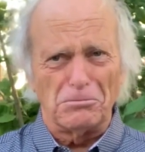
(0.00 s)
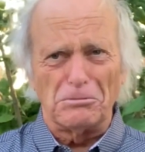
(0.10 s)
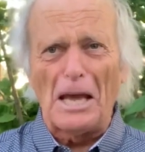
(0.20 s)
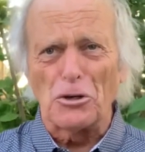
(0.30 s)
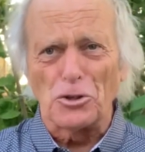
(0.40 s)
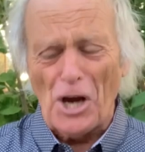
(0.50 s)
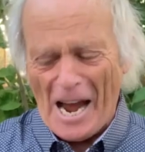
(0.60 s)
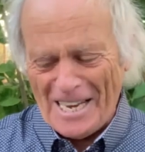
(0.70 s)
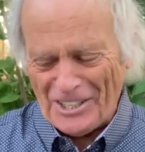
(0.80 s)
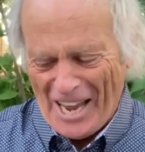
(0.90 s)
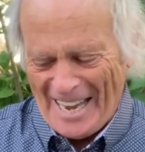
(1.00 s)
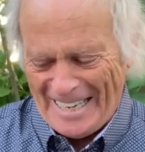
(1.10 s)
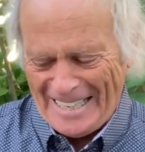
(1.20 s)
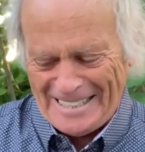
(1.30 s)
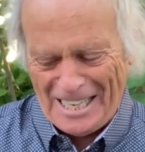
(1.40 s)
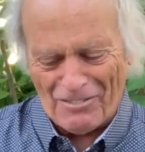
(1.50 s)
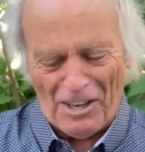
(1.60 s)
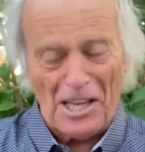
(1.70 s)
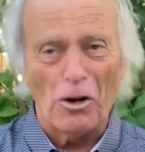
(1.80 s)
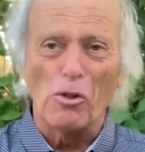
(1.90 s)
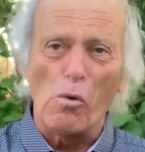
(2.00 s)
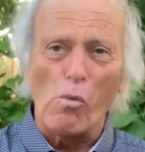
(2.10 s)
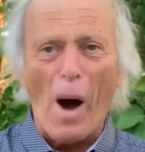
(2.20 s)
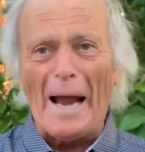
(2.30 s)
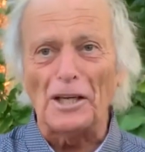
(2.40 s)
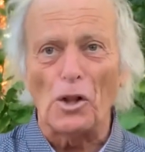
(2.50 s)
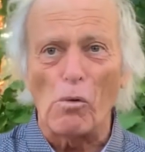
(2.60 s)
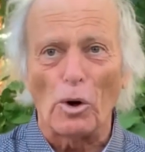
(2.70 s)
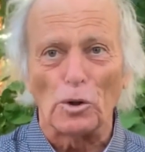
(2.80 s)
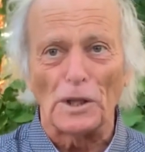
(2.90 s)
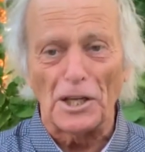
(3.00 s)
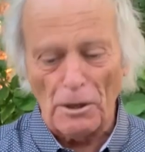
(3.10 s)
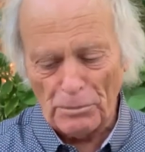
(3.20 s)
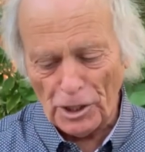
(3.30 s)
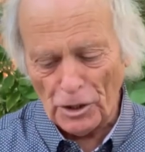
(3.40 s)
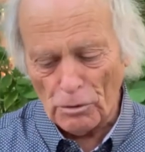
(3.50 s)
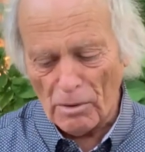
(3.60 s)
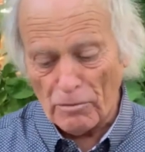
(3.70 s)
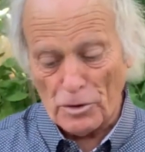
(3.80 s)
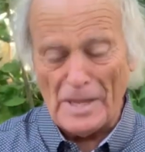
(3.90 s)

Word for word: energized. And he said, if I had all the wine in the world, I'd dump it into the river.